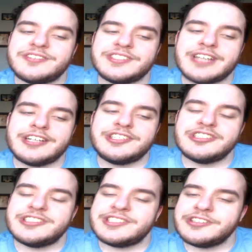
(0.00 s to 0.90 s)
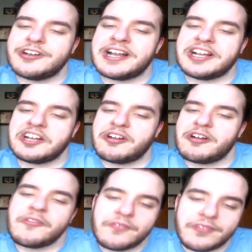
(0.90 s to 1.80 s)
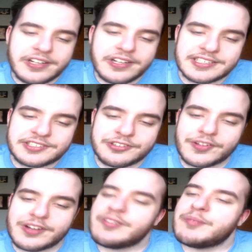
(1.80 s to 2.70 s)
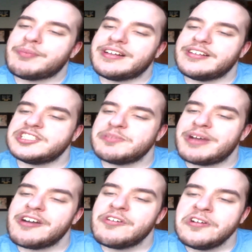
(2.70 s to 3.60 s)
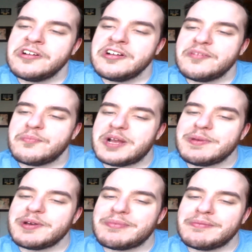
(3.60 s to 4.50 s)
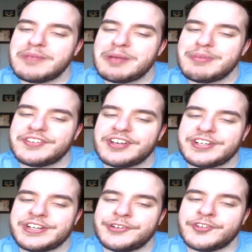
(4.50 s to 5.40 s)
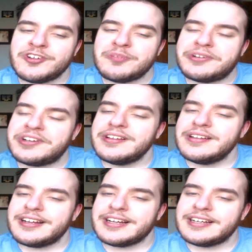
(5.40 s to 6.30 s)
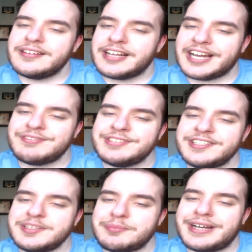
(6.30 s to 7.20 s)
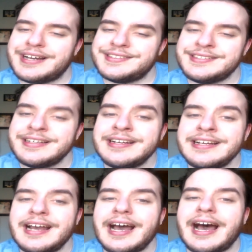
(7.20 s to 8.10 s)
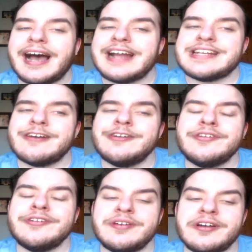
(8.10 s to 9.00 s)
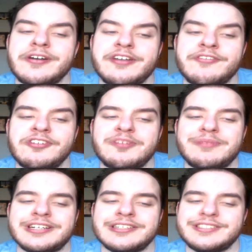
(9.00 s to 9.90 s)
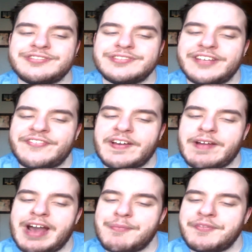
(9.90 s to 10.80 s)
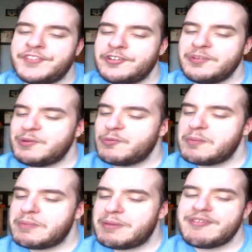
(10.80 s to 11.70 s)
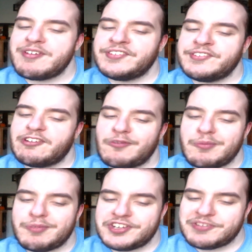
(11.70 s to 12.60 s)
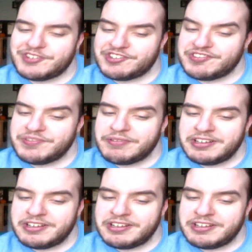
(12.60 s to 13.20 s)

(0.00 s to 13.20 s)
Sasha is still hanging out. He's still there for Bayley somehow. Maybe a Sasha heel turn, but like I've said in the past, I doubt it. If only because if that happens, there'll only be one babyface in the Raw Women's division.